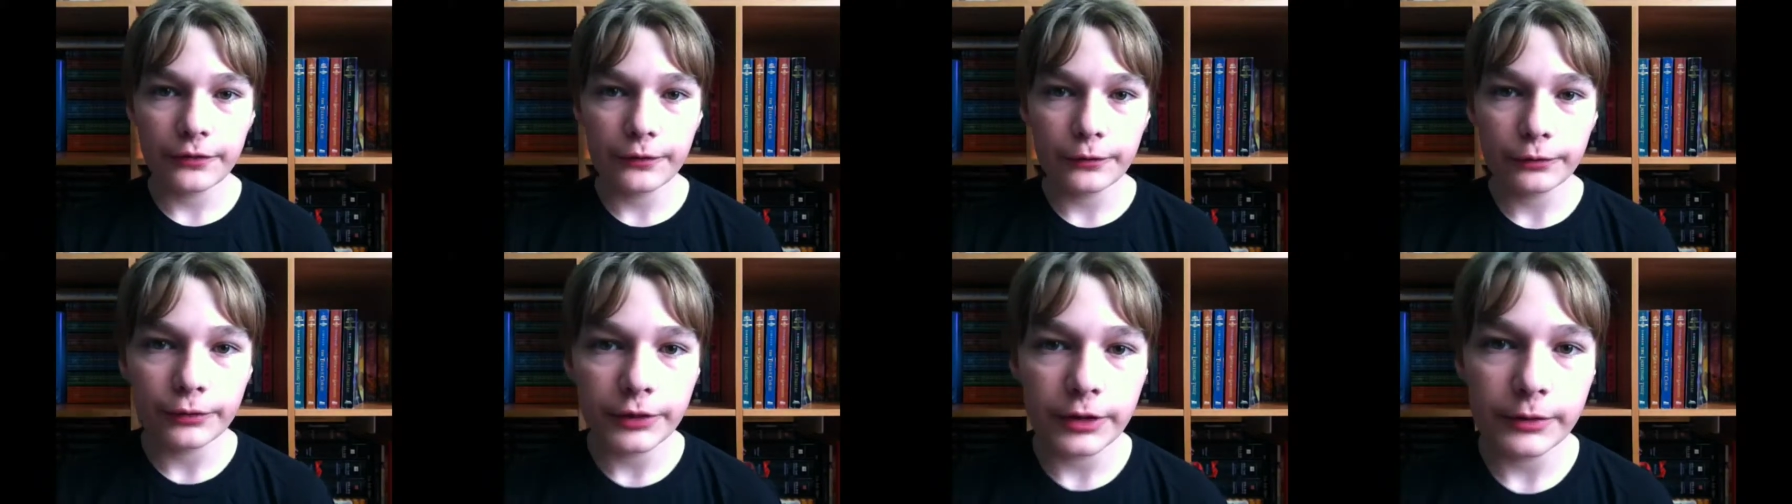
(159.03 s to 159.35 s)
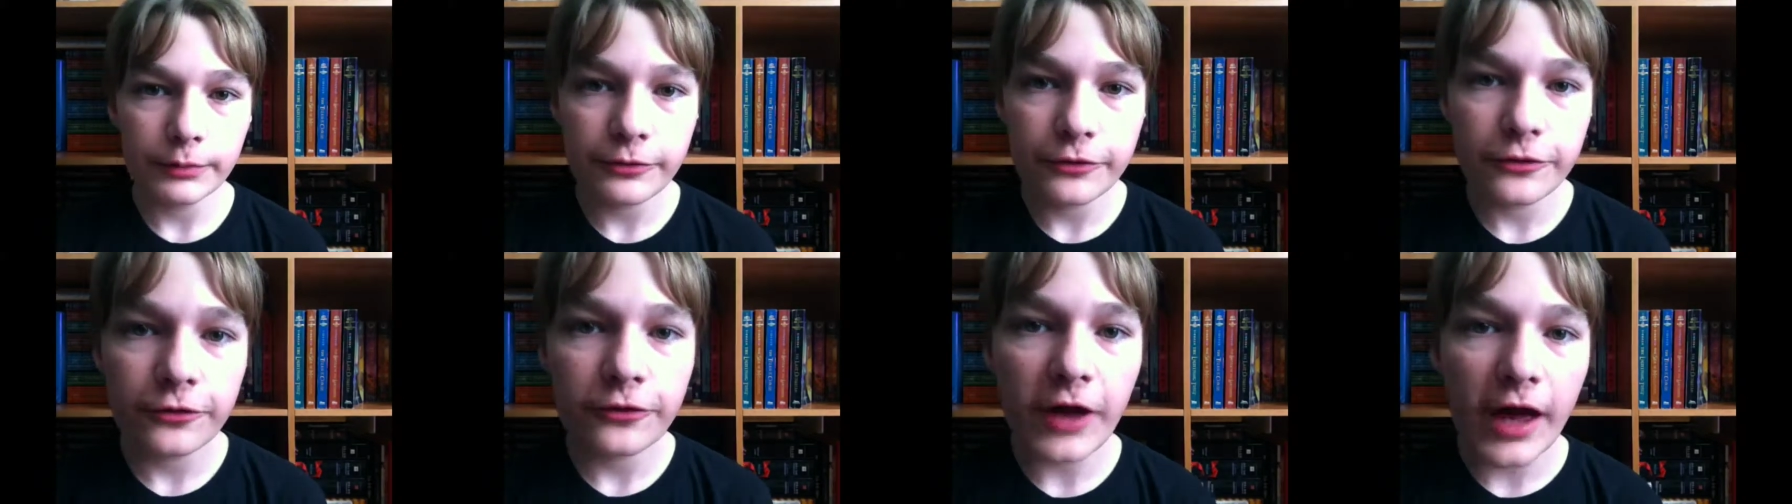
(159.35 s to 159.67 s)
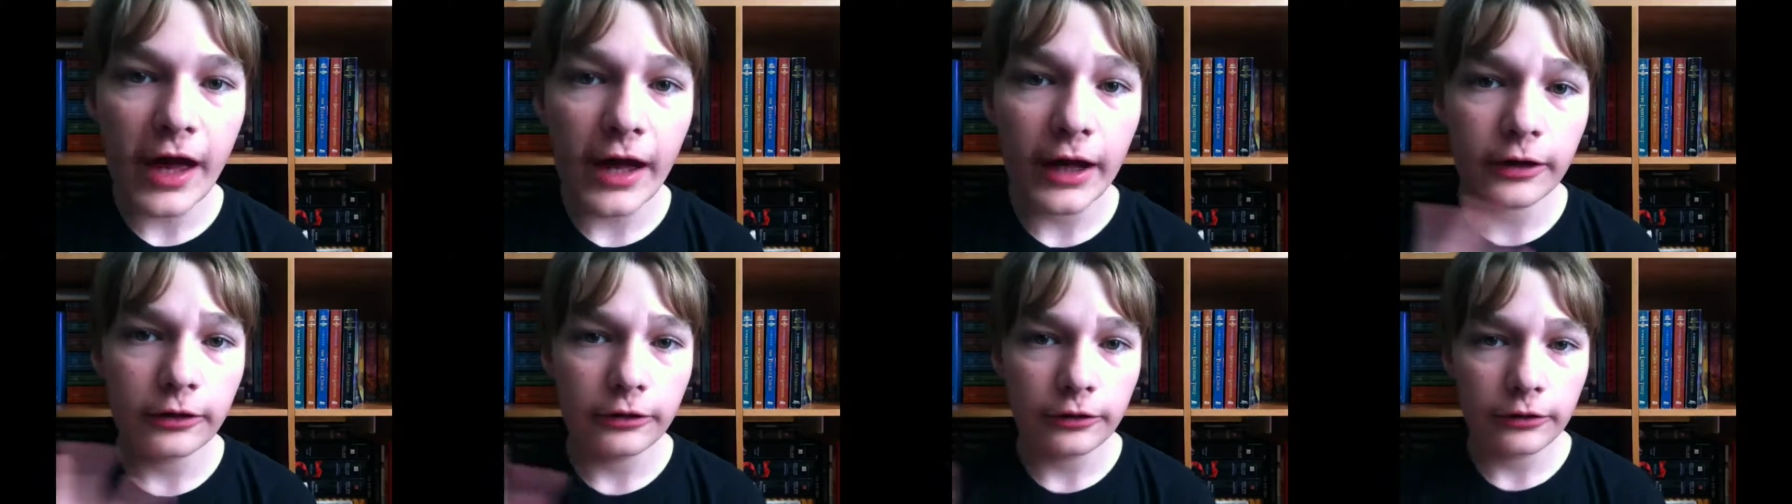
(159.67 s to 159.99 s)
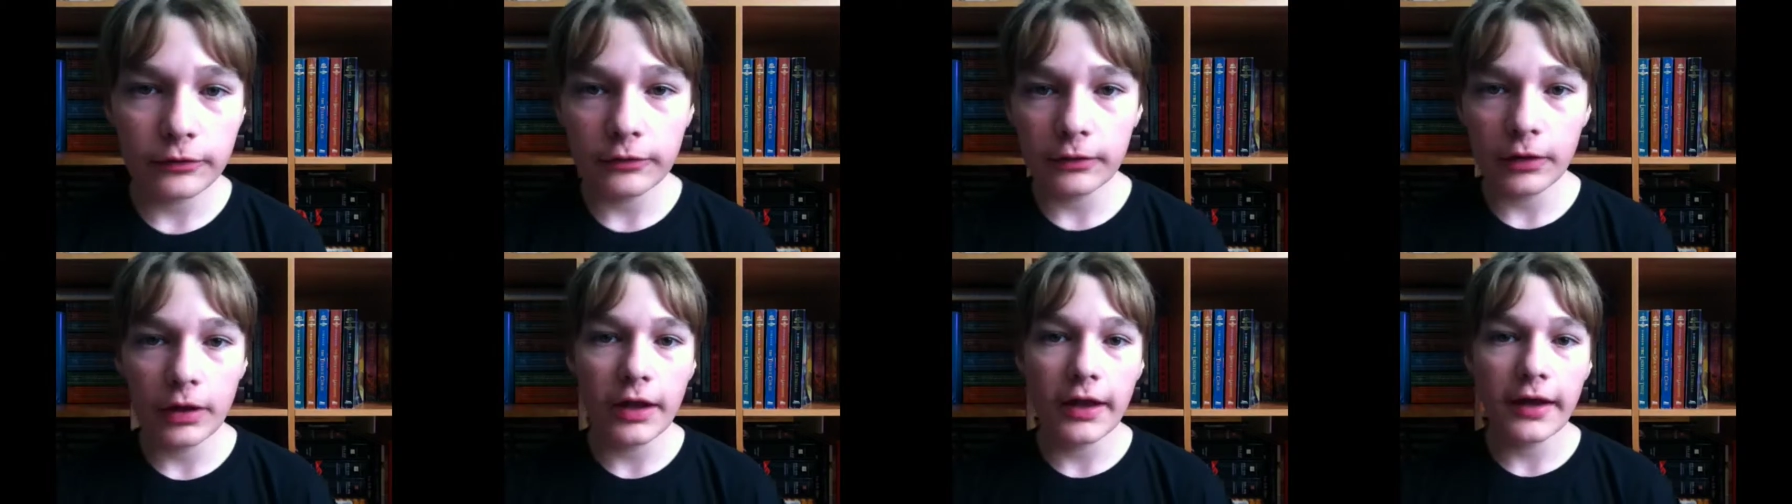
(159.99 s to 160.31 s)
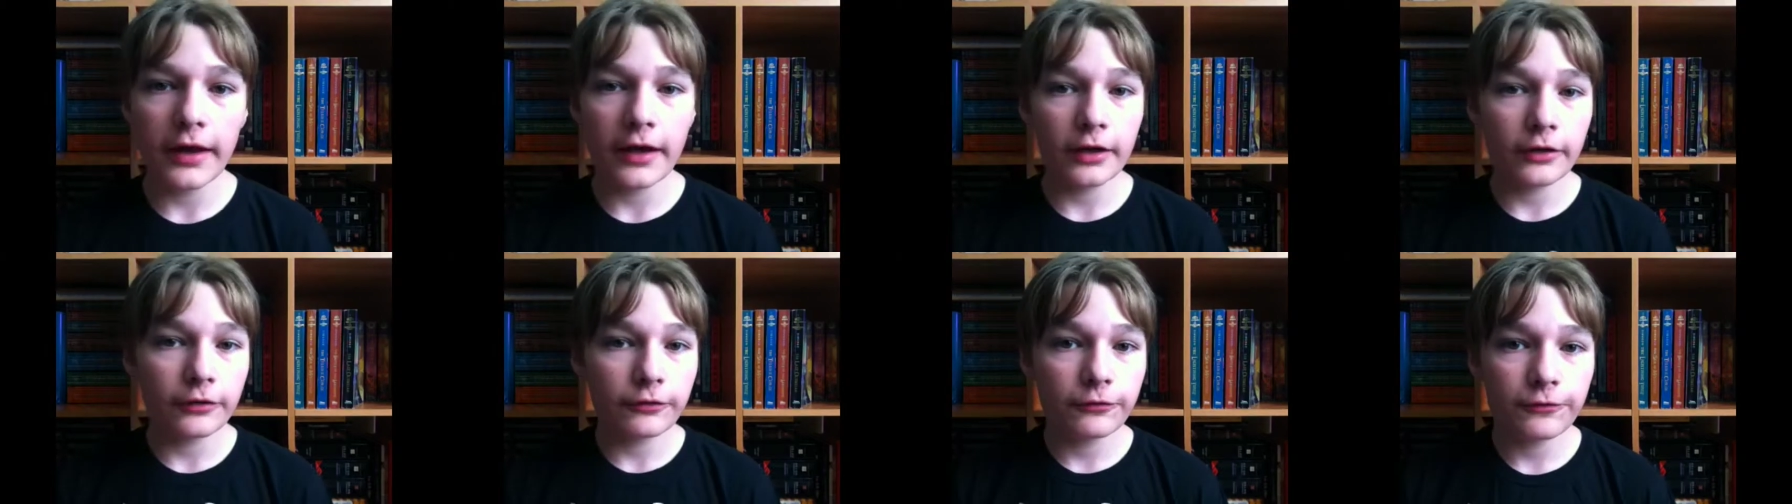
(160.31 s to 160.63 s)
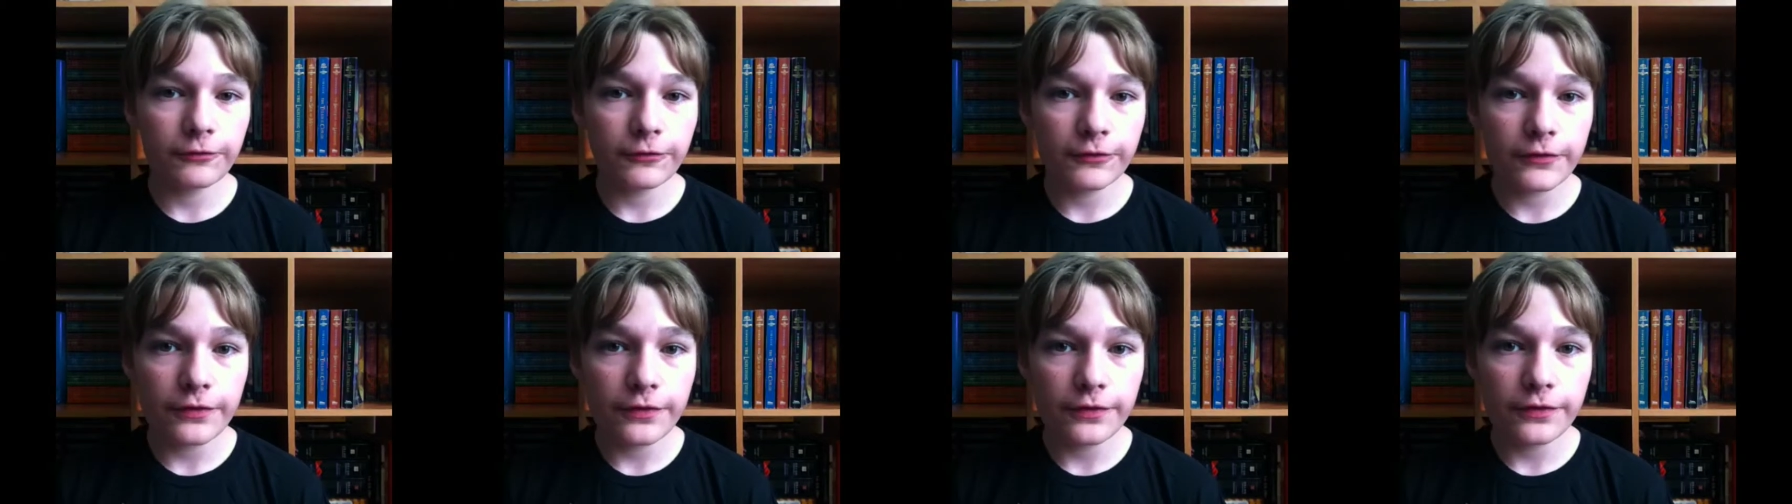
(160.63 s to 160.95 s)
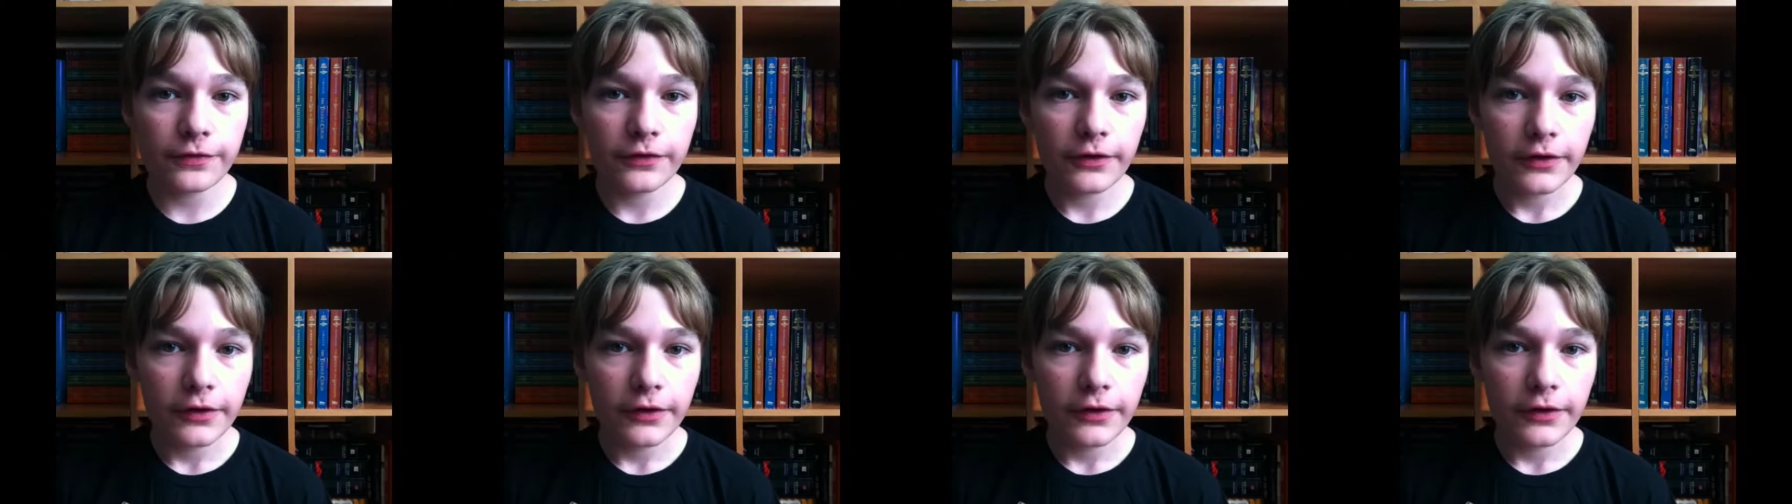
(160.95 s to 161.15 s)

the RibSat and for